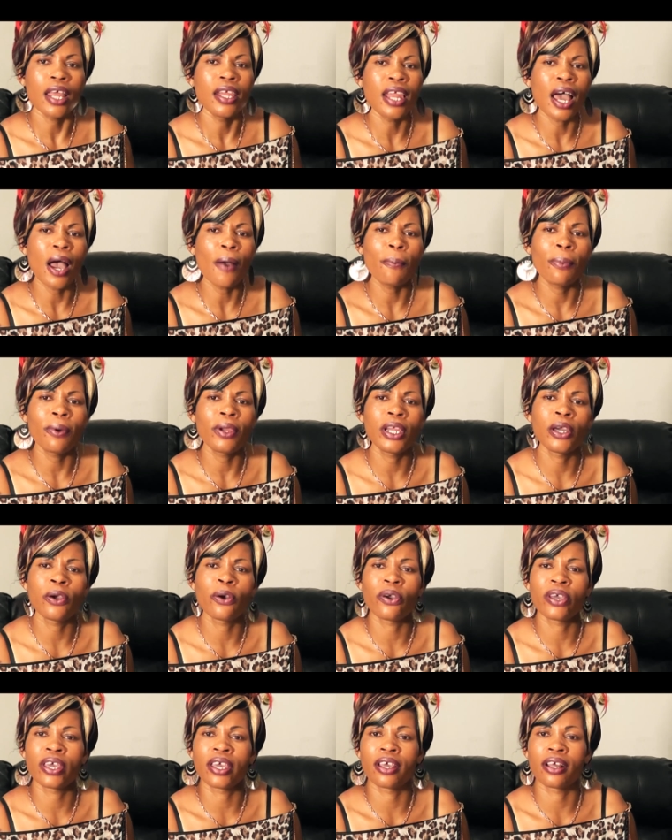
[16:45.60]

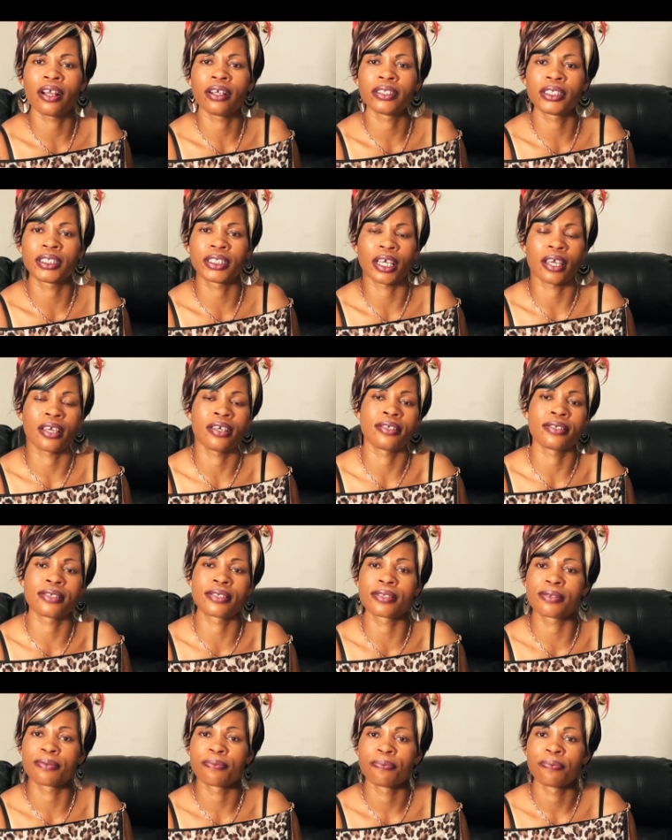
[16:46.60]
Napoleon Hill
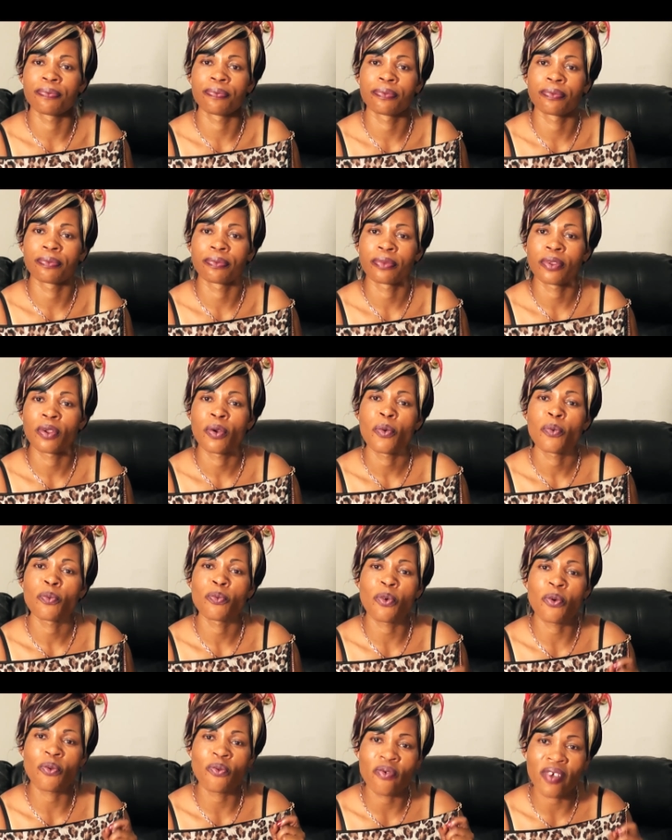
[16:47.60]
says,
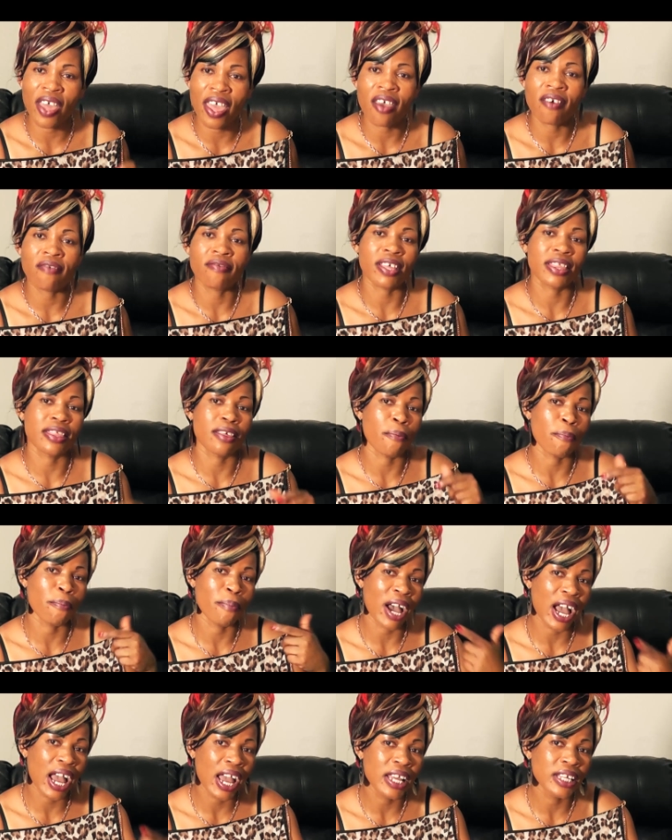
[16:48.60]
whatever the
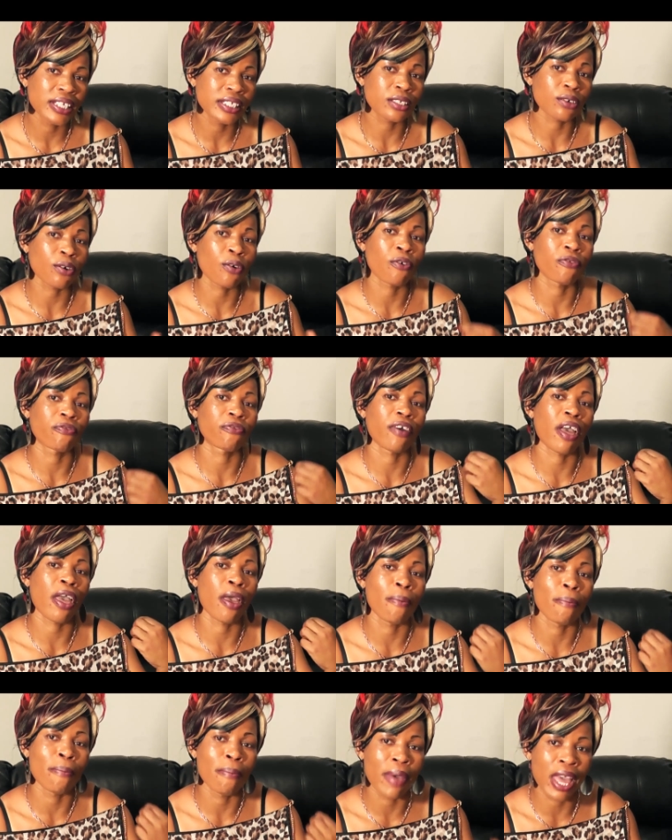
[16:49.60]
mind of
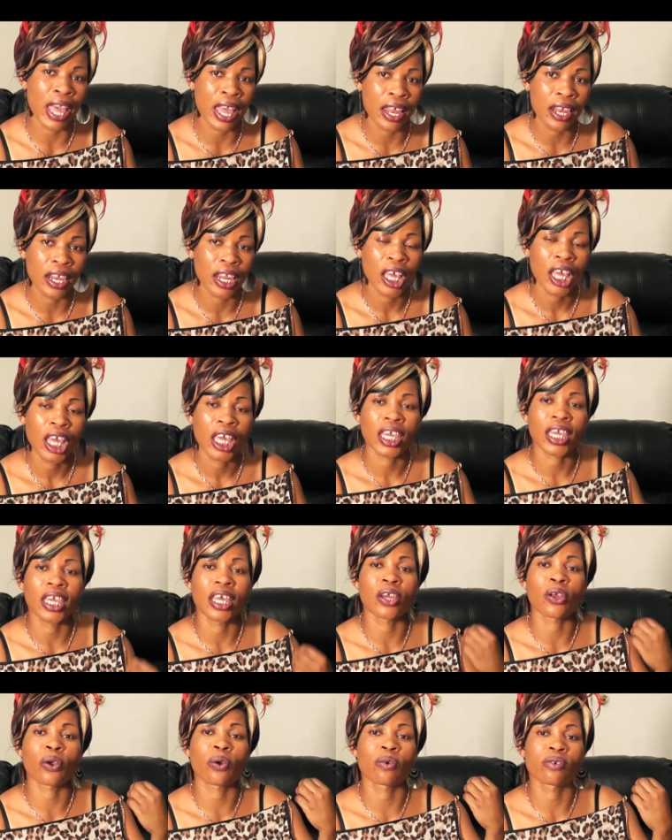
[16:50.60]
a man
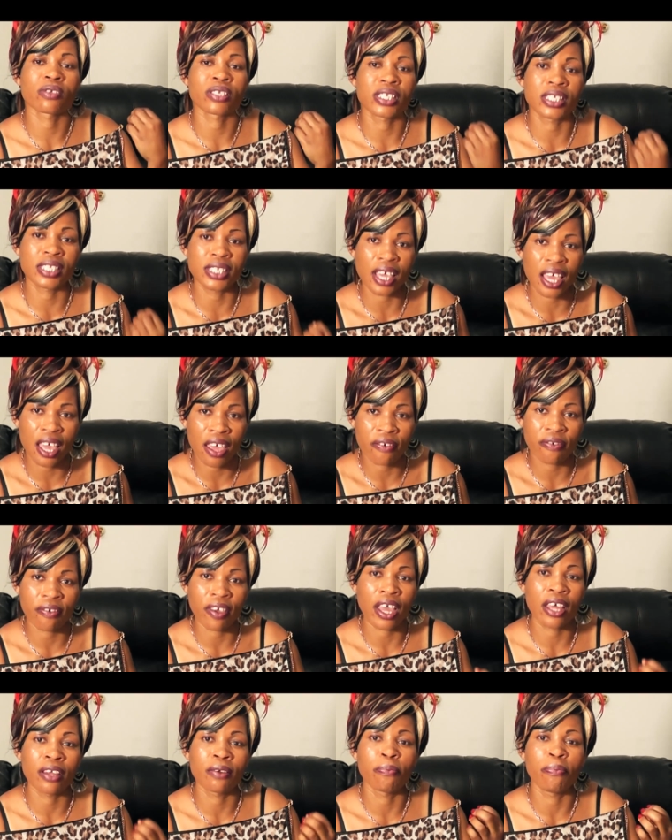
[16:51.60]
can conceive
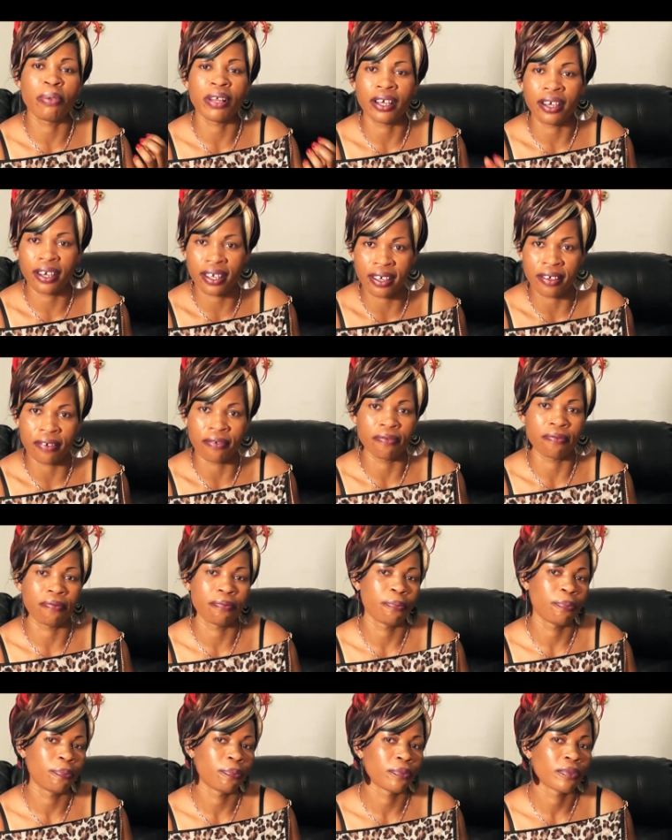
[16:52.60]
and believe,
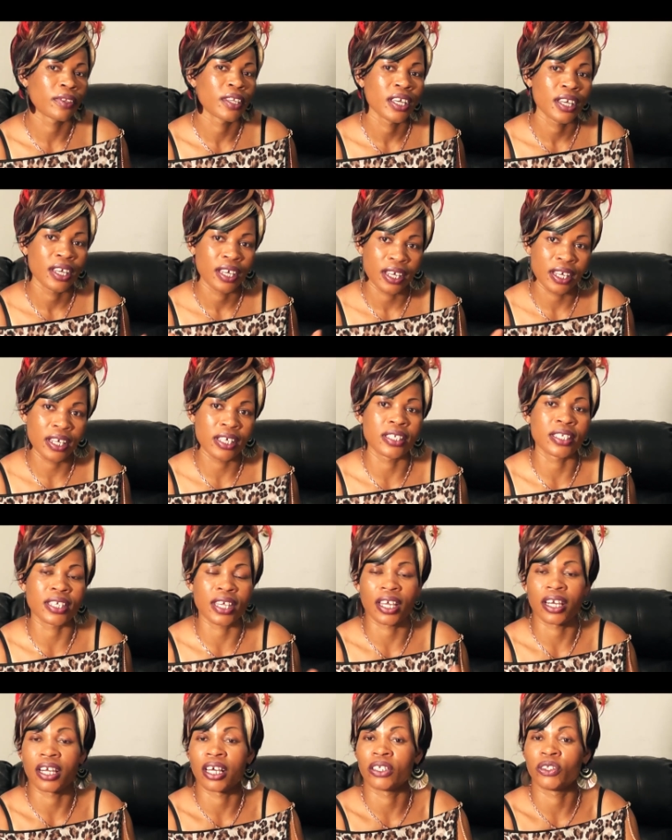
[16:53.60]
it
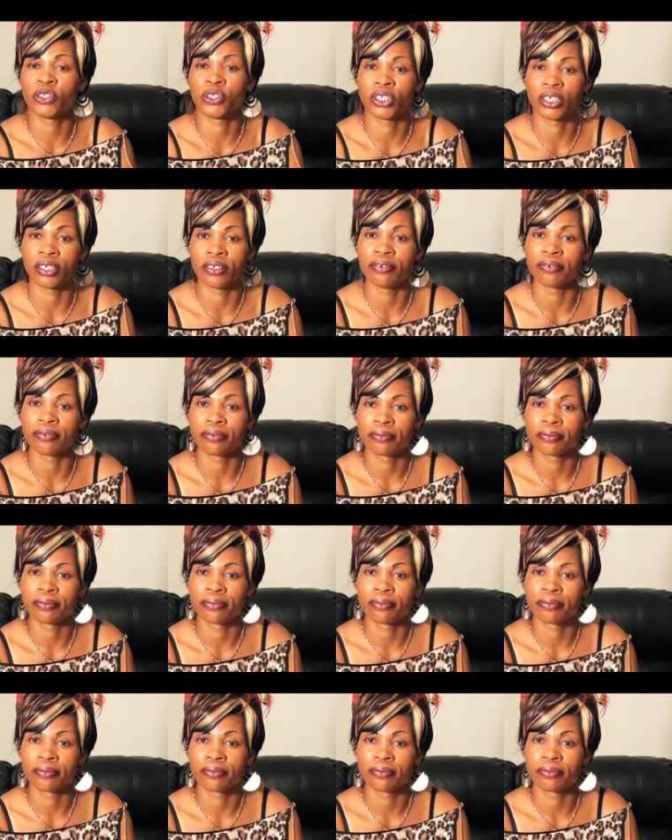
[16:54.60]
can achieve.